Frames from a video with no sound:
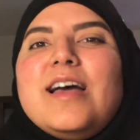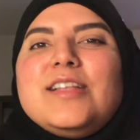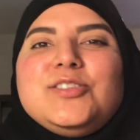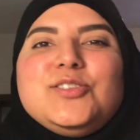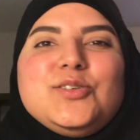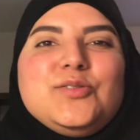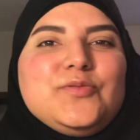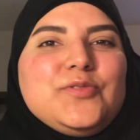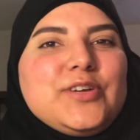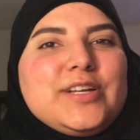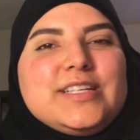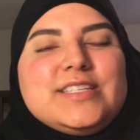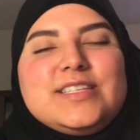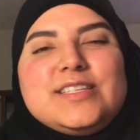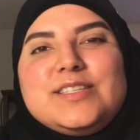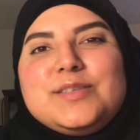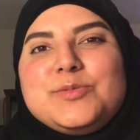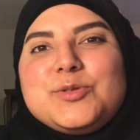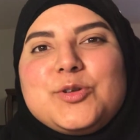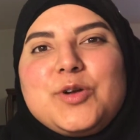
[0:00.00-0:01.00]
Don't forget to
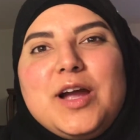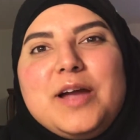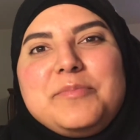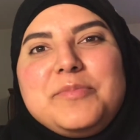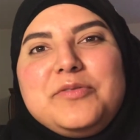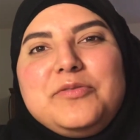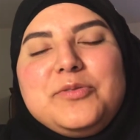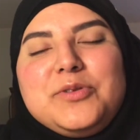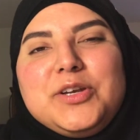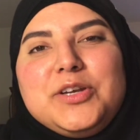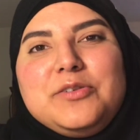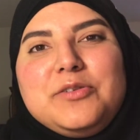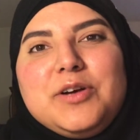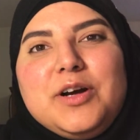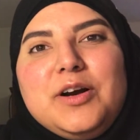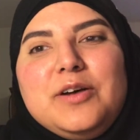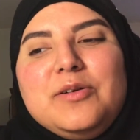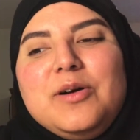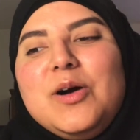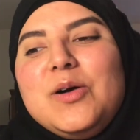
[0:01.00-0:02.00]
subscribe before you
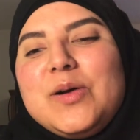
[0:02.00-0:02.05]
go.